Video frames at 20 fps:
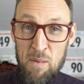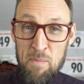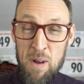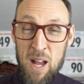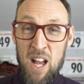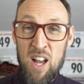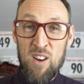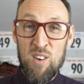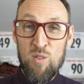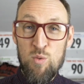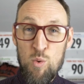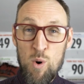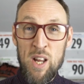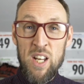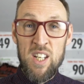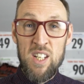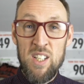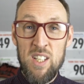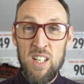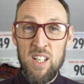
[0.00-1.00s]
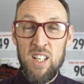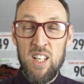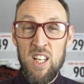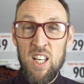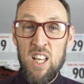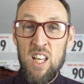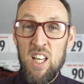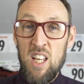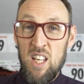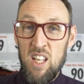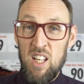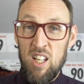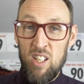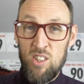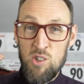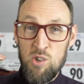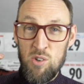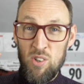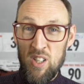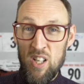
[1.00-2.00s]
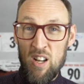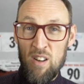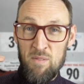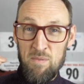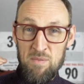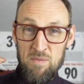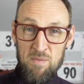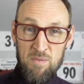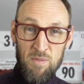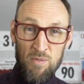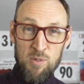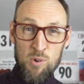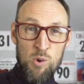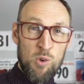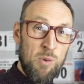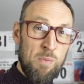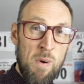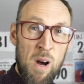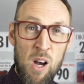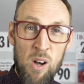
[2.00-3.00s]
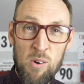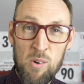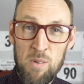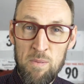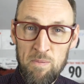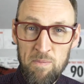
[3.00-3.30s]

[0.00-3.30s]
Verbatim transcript: amount of wind during that fourth mile.